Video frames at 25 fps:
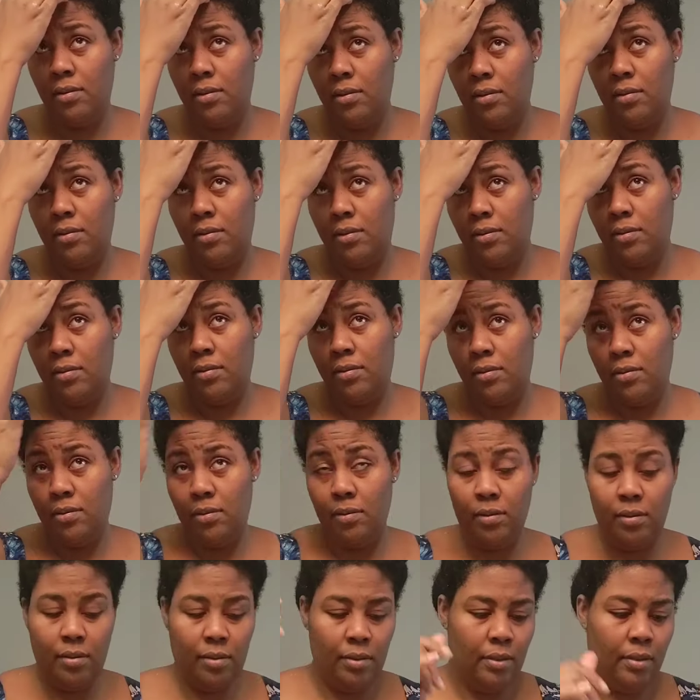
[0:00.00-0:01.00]

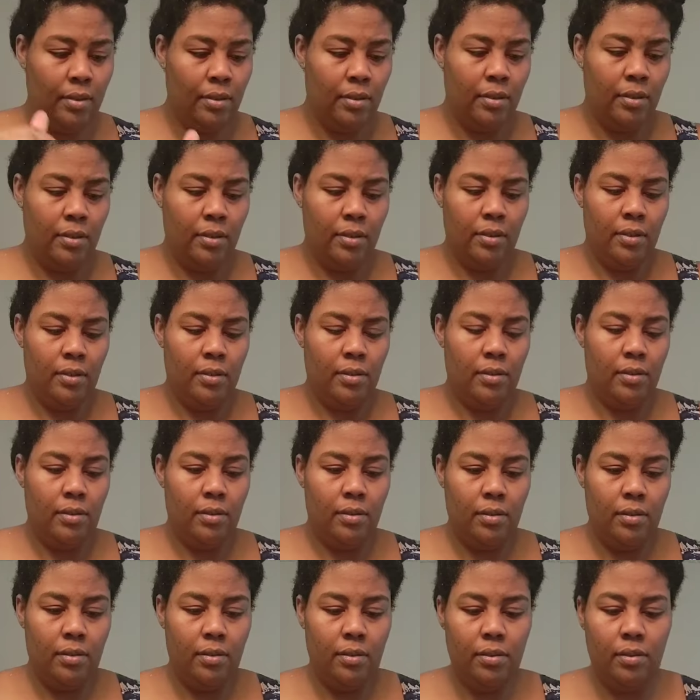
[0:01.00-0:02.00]

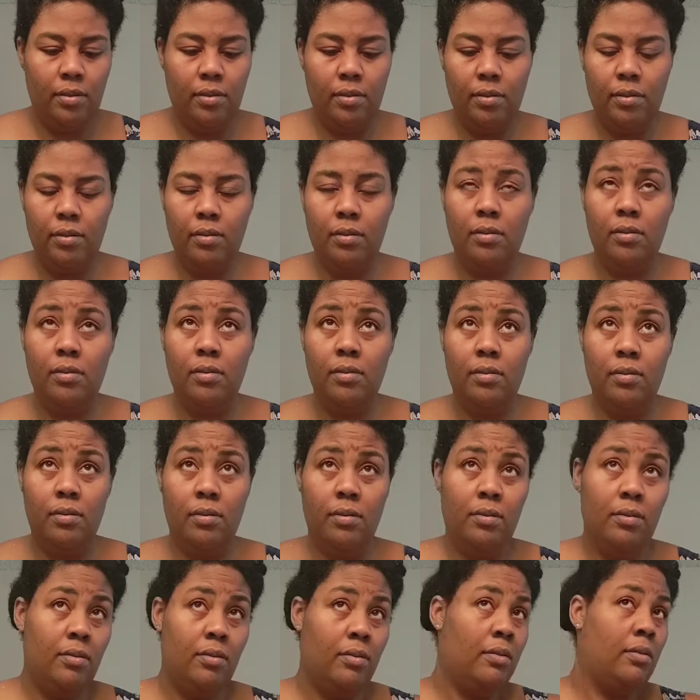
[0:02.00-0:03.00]

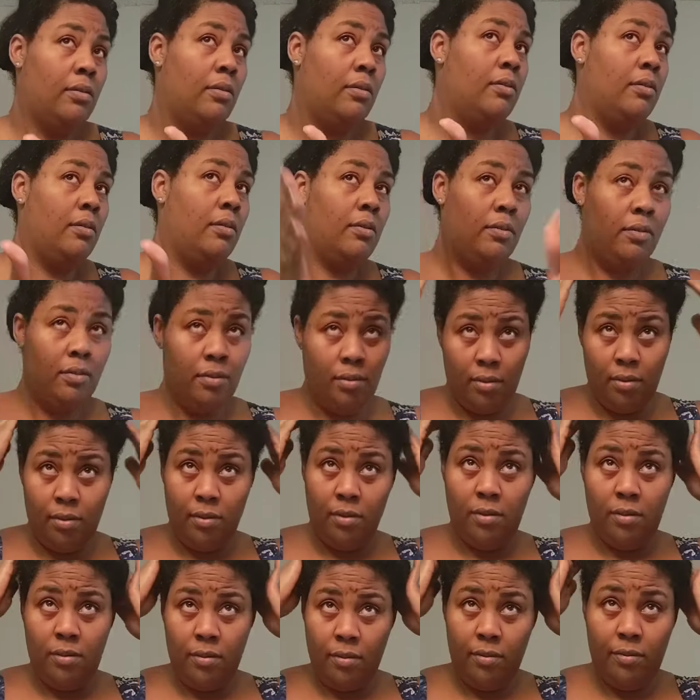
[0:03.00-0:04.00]

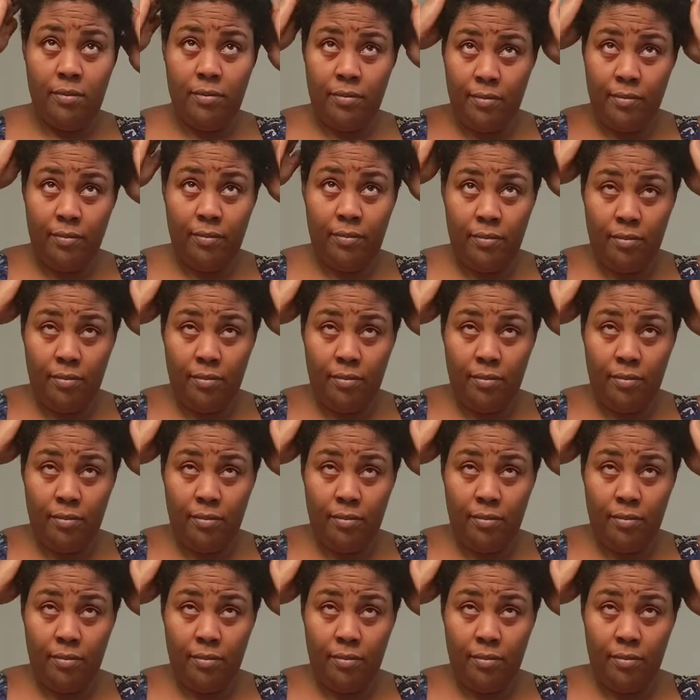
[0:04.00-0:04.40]
(no one is talking)